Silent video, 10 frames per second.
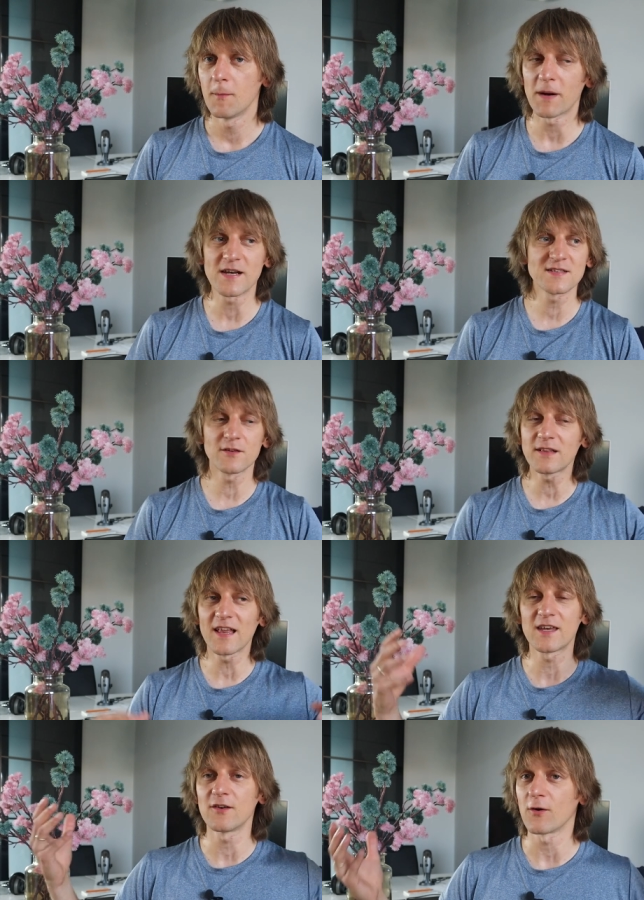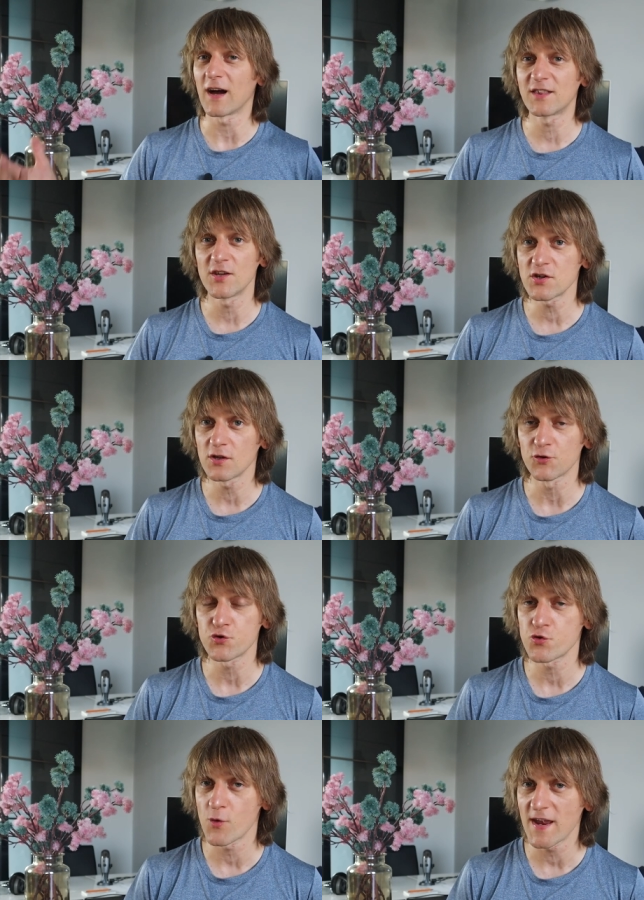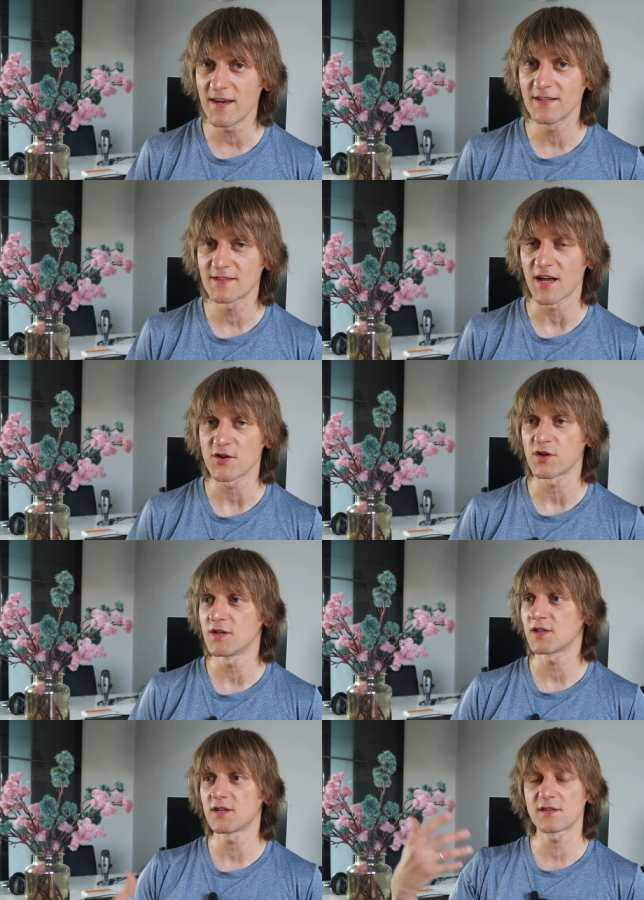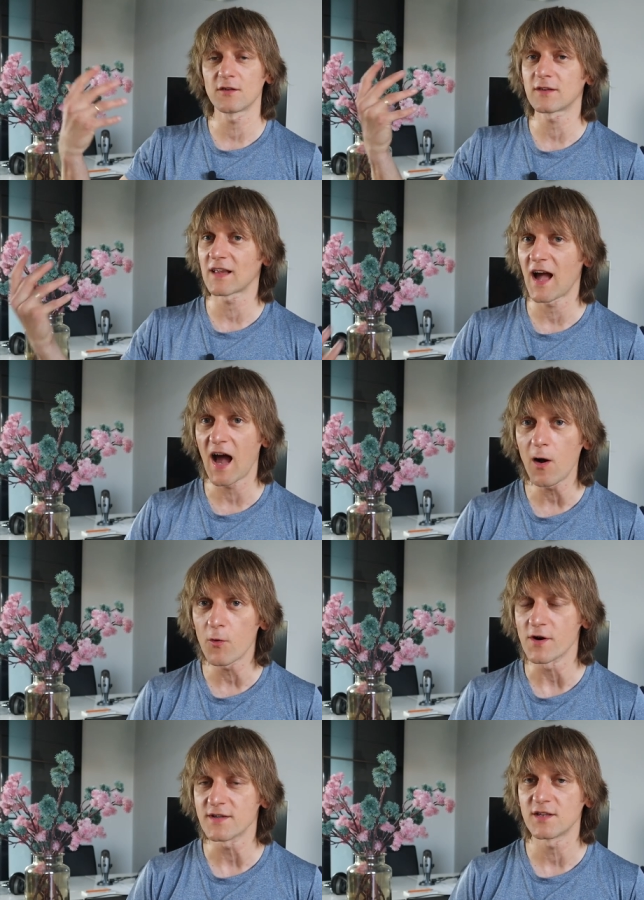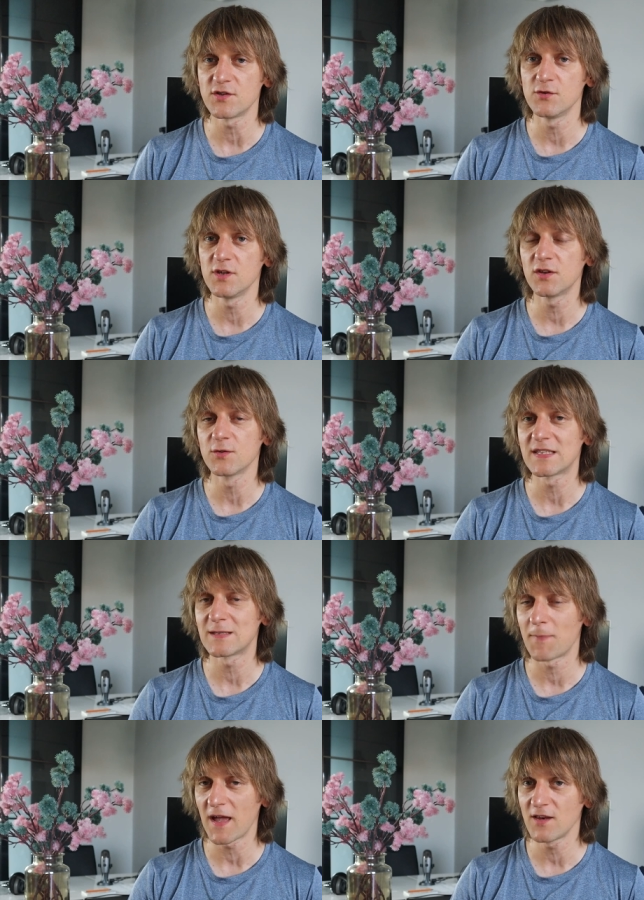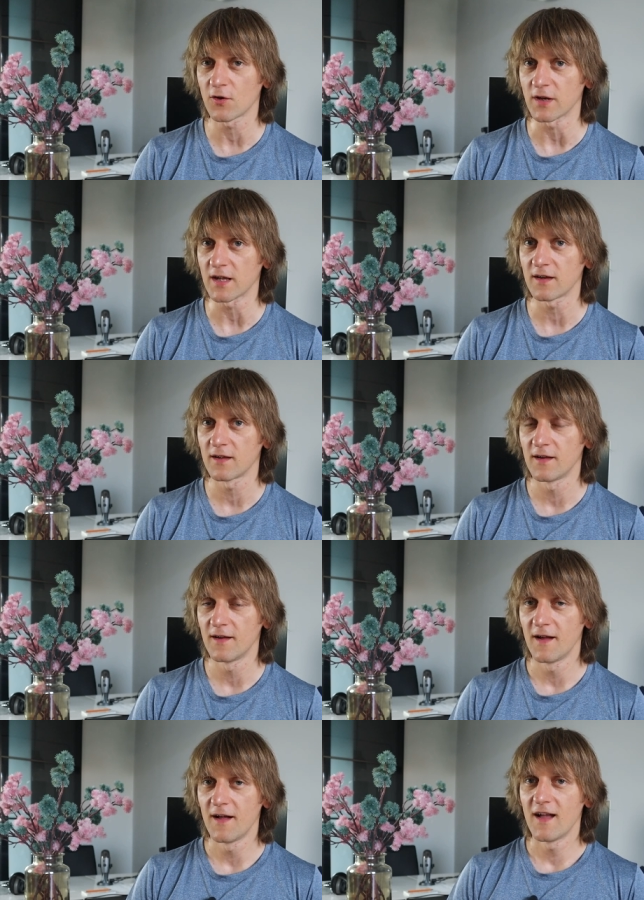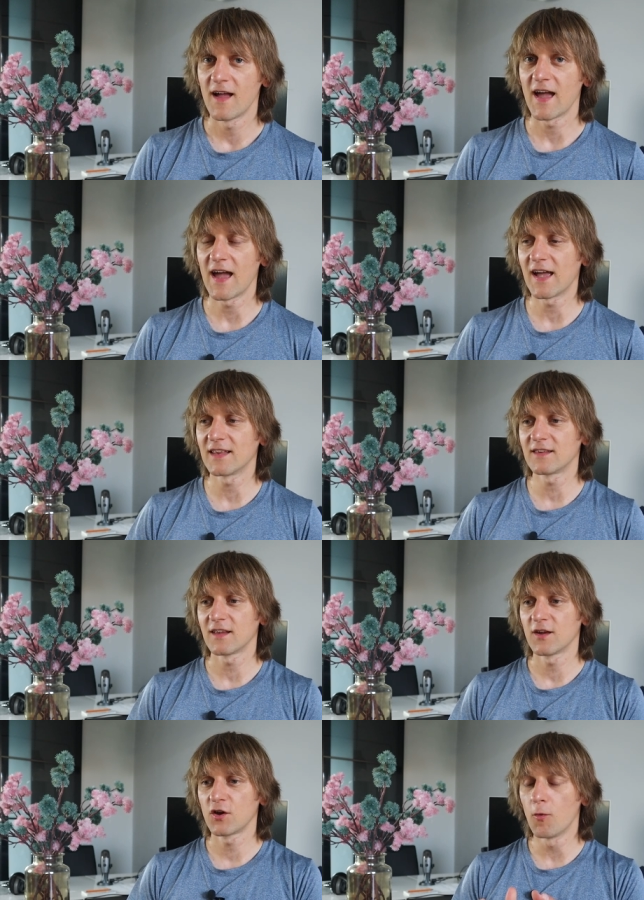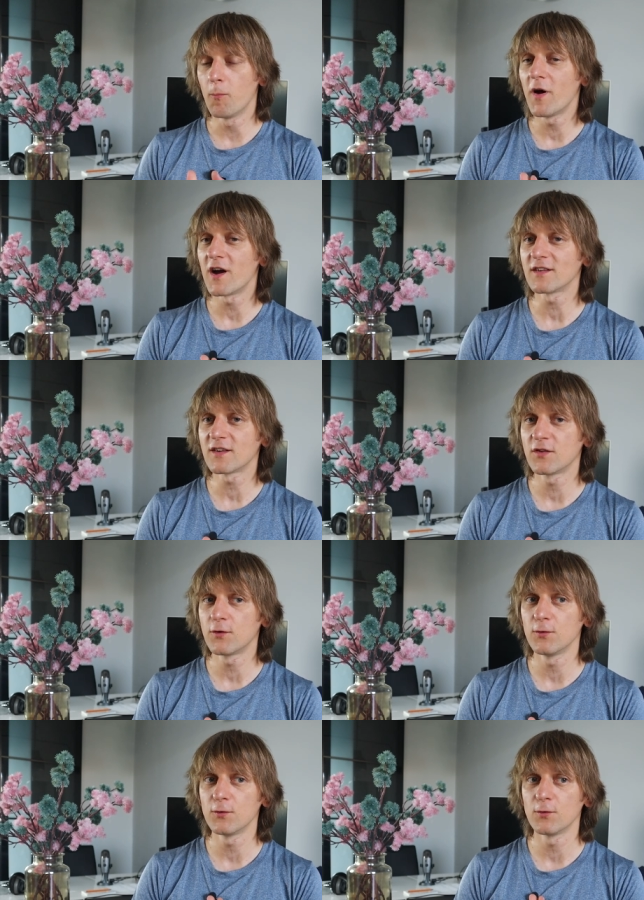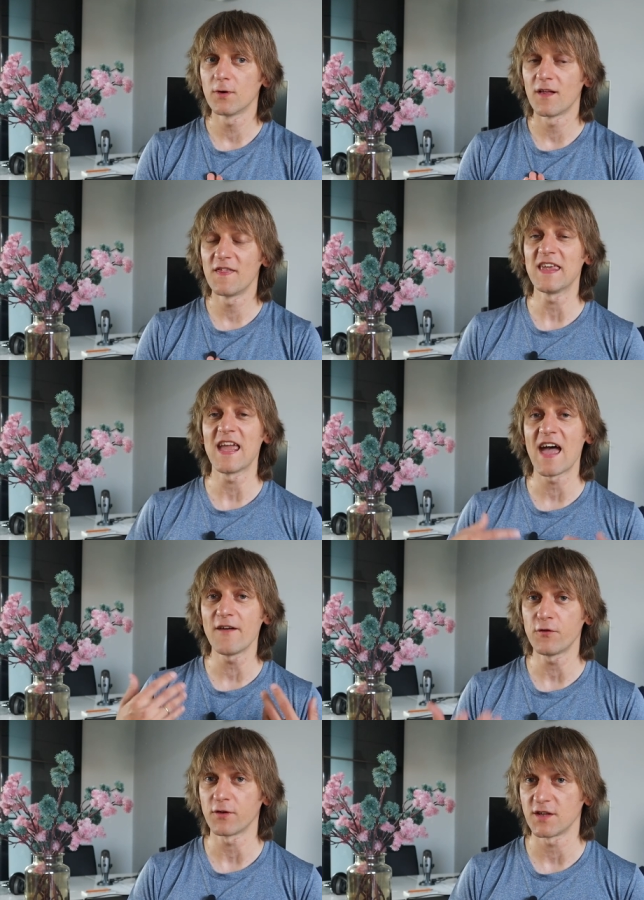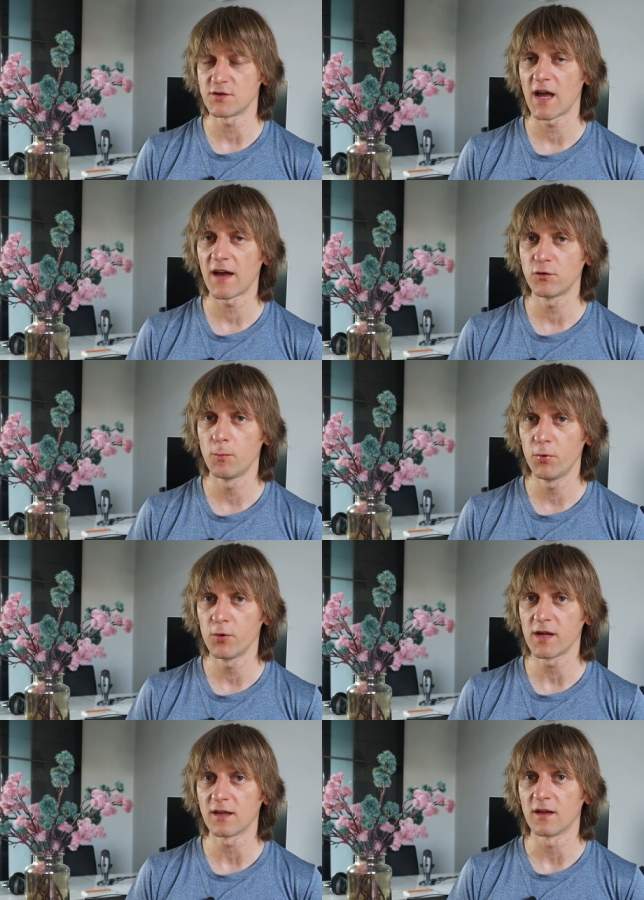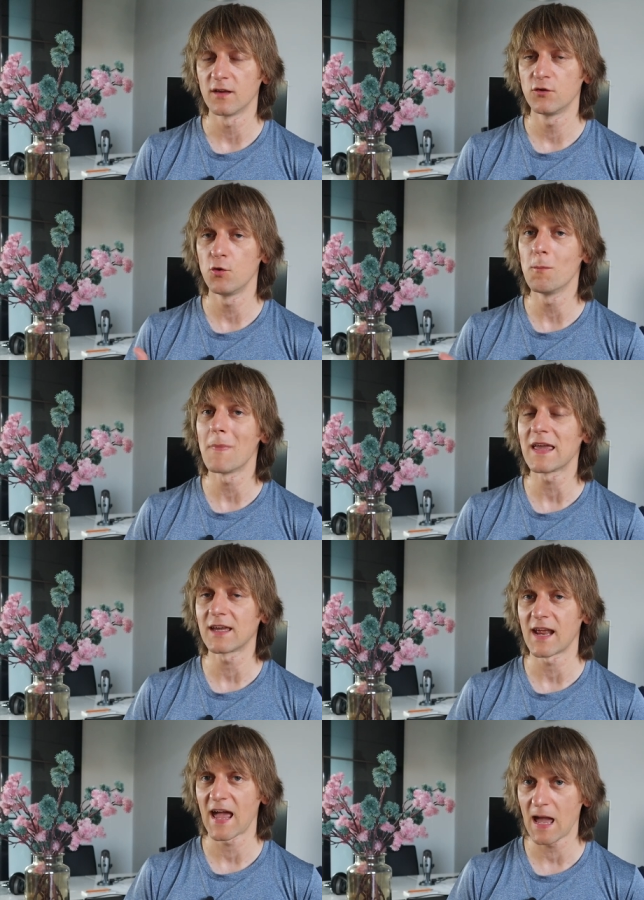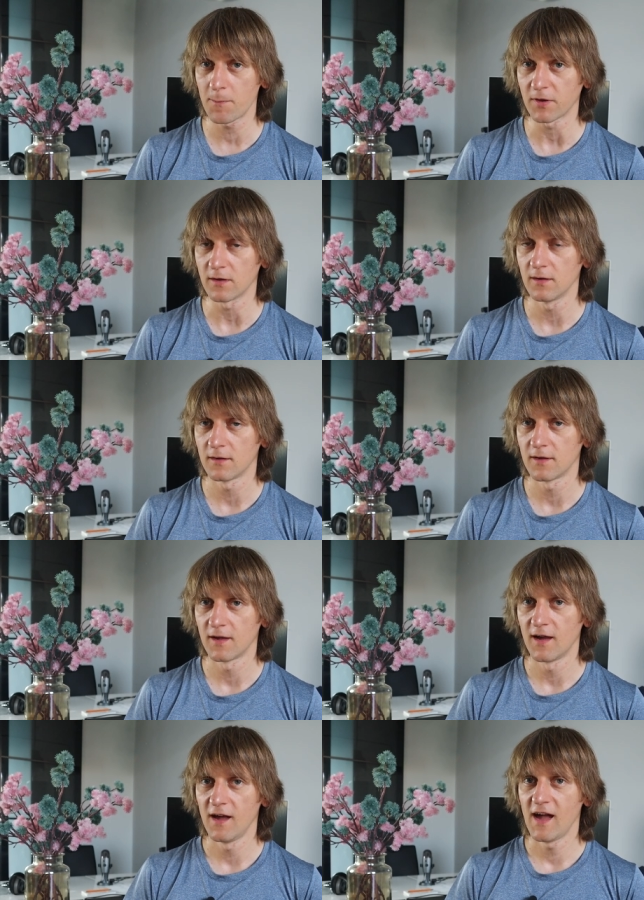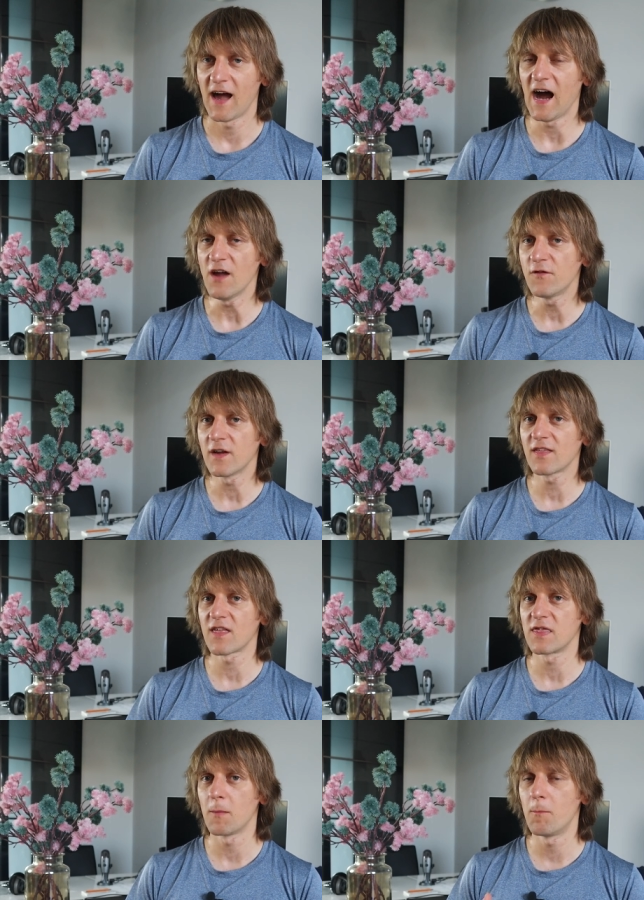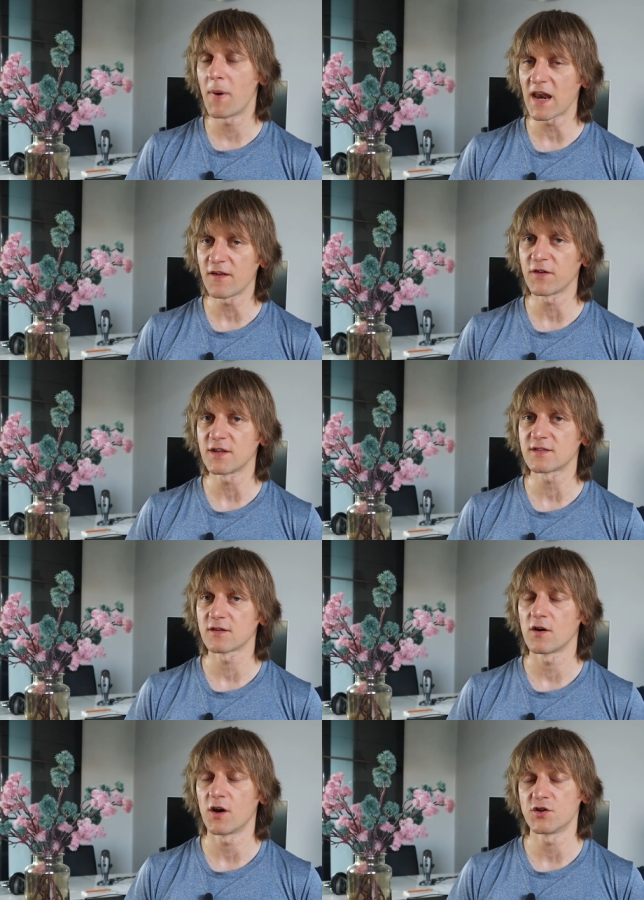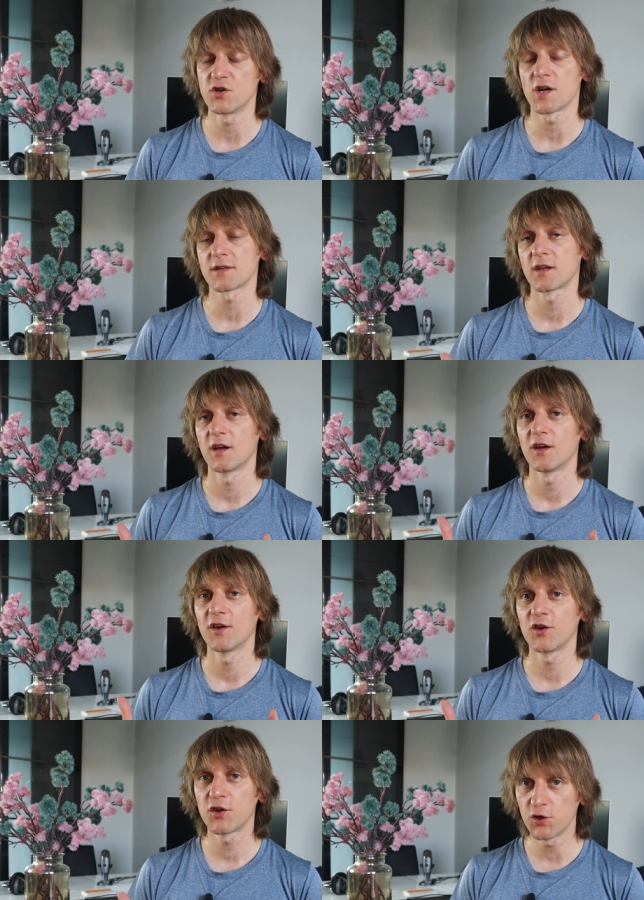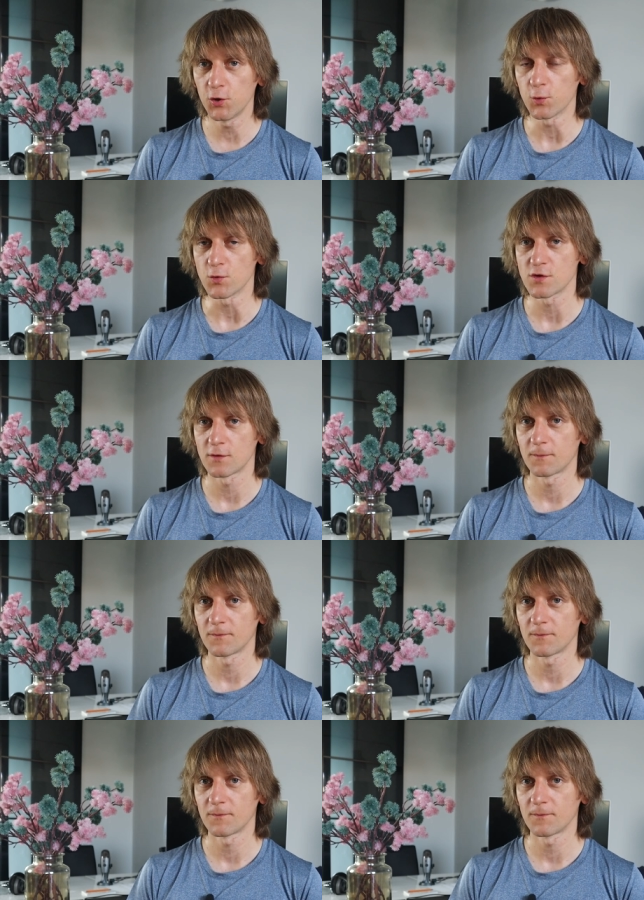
but it's not like, you know, additional training sessions, it's not hours that you need to spend on it. And compared to the effort that you have to put in to make it happen, I think that the benefits are just huge.